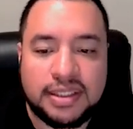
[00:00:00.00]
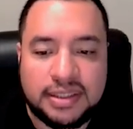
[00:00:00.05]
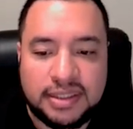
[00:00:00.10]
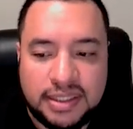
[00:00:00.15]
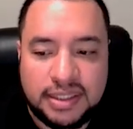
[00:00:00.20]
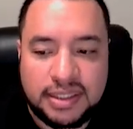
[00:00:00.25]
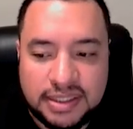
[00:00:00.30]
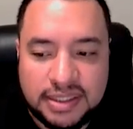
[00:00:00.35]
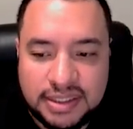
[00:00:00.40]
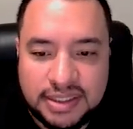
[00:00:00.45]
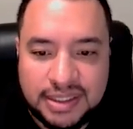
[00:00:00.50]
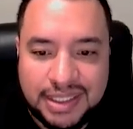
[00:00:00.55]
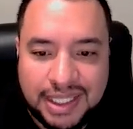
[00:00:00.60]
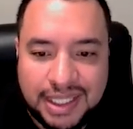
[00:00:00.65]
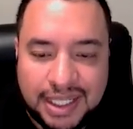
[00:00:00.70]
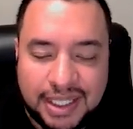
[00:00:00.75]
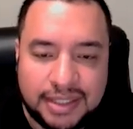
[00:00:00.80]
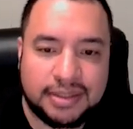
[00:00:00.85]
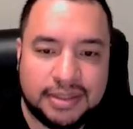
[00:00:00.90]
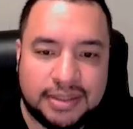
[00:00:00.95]
This is
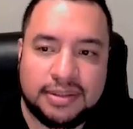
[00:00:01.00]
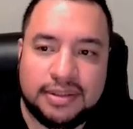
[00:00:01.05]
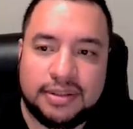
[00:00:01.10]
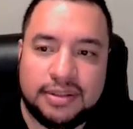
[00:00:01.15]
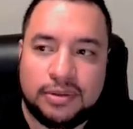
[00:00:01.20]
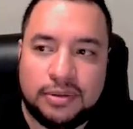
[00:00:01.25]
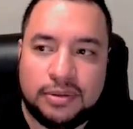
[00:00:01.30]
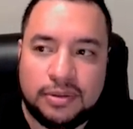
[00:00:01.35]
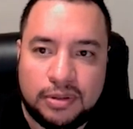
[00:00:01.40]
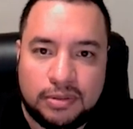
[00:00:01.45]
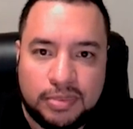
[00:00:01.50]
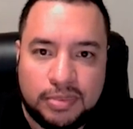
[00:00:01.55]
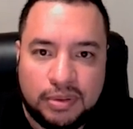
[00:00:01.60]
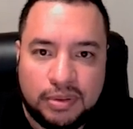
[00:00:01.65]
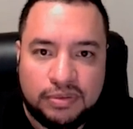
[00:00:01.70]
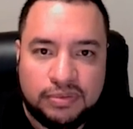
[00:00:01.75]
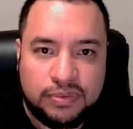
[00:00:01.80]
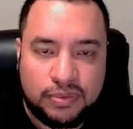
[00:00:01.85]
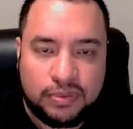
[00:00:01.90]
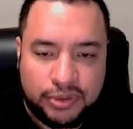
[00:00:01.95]
not
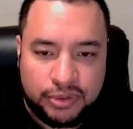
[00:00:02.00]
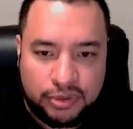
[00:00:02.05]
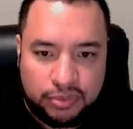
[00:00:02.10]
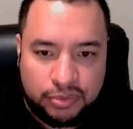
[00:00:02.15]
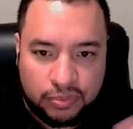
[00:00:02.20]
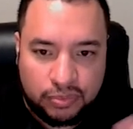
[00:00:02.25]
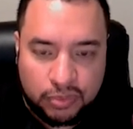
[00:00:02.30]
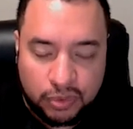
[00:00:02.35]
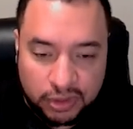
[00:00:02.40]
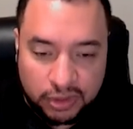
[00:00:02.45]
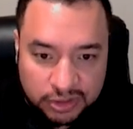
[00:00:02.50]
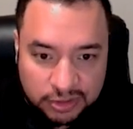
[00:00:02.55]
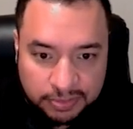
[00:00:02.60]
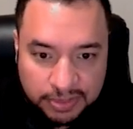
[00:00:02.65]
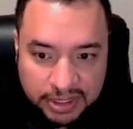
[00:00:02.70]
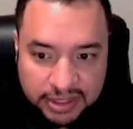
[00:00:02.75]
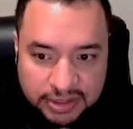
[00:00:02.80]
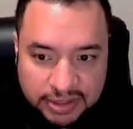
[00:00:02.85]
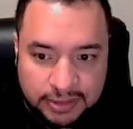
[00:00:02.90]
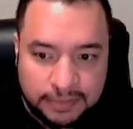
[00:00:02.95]
global for your
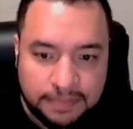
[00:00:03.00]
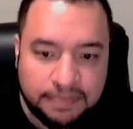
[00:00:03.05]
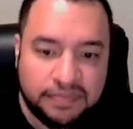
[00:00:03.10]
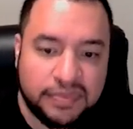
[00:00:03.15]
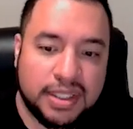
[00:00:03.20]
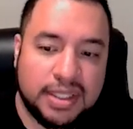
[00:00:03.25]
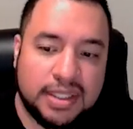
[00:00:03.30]
workspace.